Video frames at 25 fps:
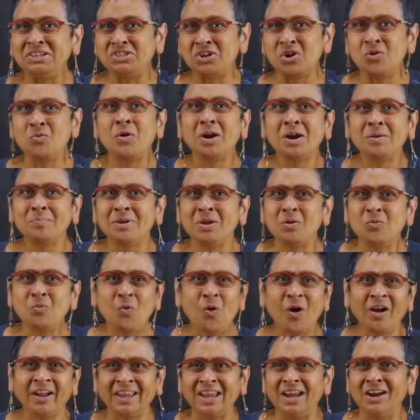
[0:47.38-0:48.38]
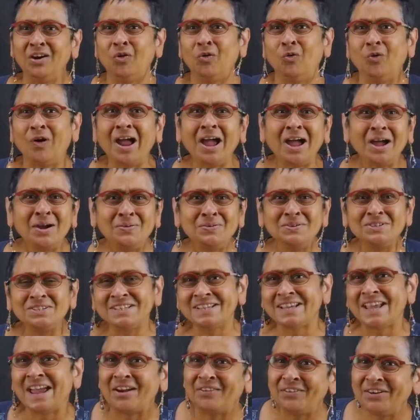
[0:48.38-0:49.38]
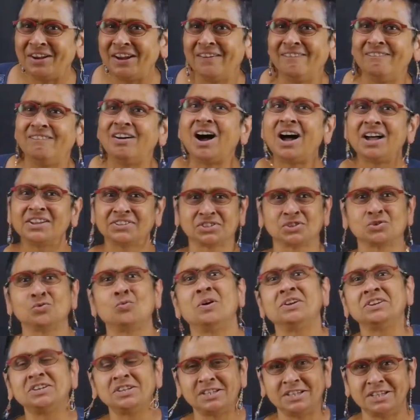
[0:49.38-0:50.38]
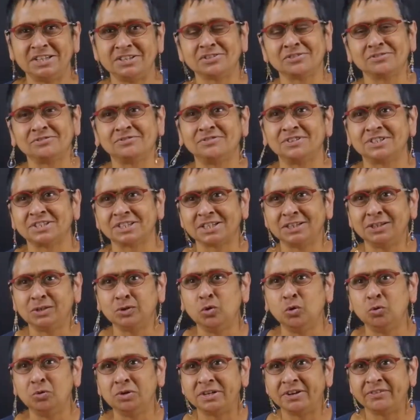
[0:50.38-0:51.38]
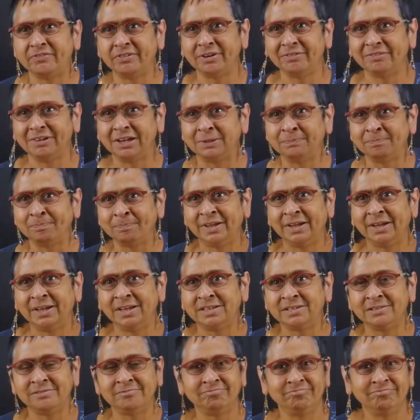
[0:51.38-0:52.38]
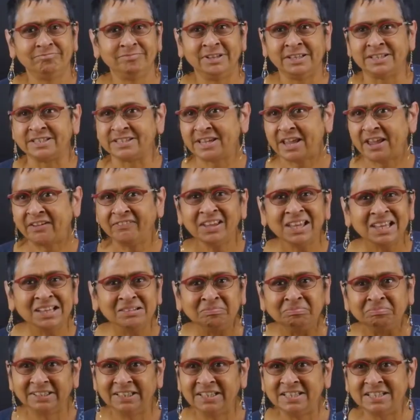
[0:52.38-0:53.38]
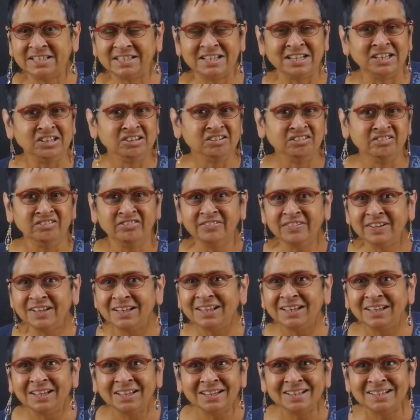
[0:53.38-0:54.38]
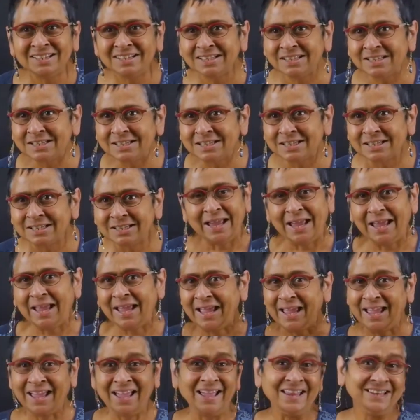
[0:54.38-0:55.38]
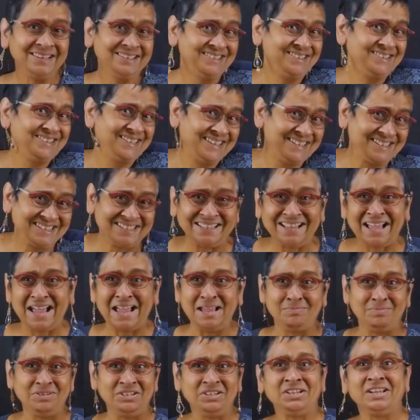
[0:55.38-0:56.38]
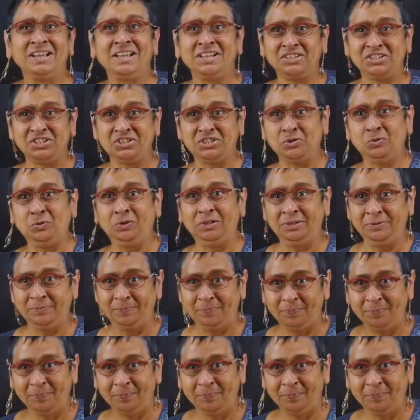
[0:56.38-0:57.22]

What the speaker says: don't want to be walking around carrying vast quantities of physical gold everywhere. It's heavy, it's inconvenient, and it's liable to get stolen.